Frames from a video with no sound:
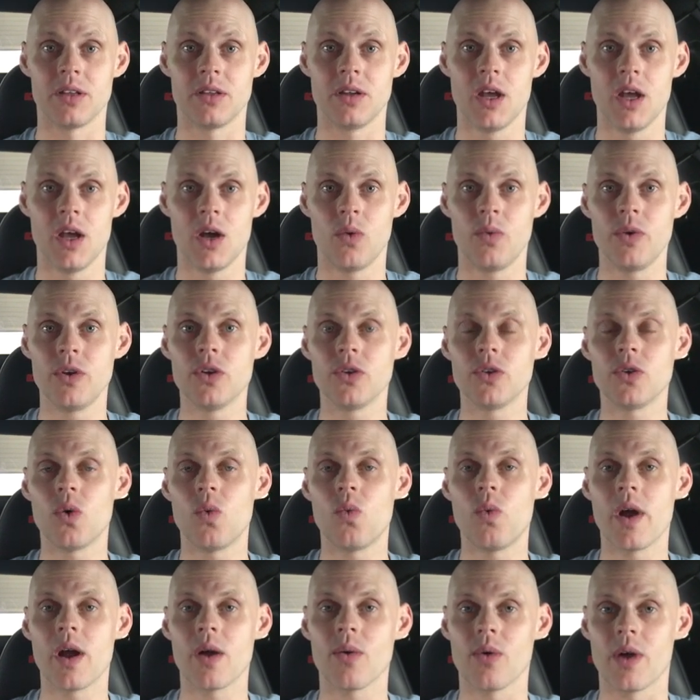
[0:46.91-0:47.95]
and we don't know
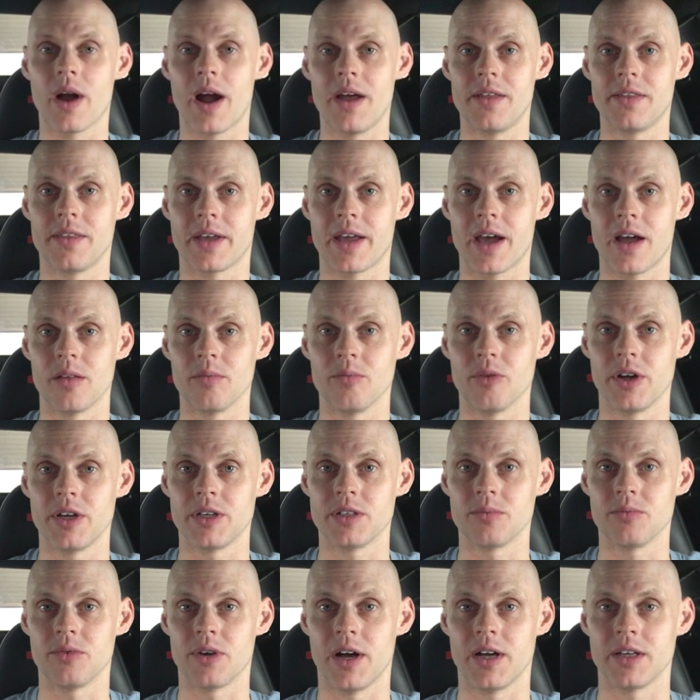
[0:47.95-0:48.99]
where we're at in the
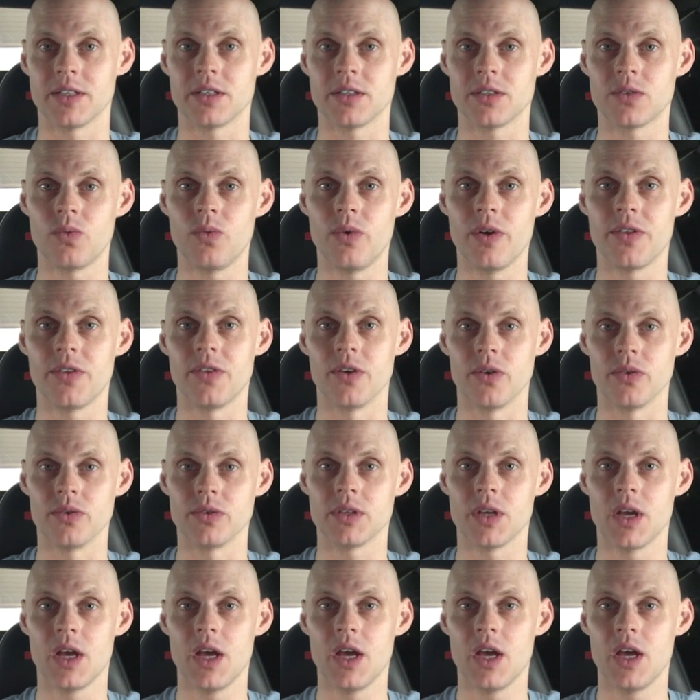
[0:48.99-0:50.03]
calibration process with
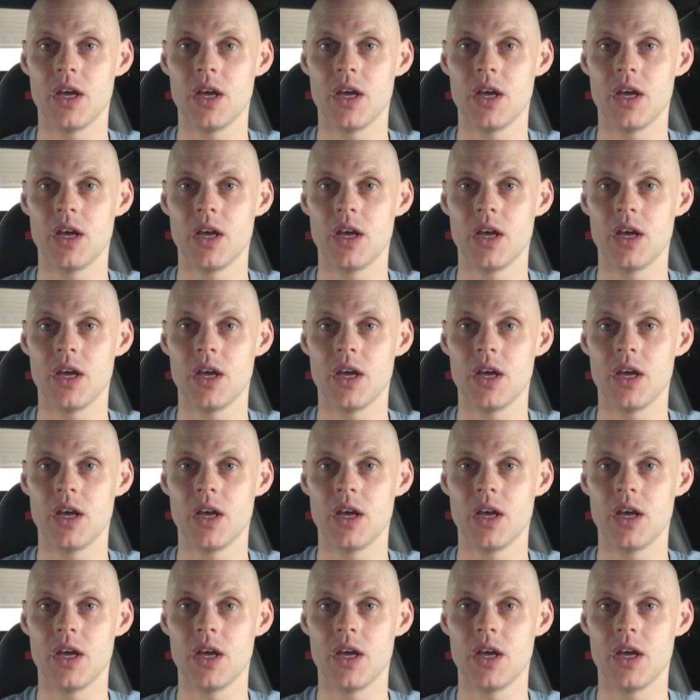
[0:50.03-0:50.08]
those.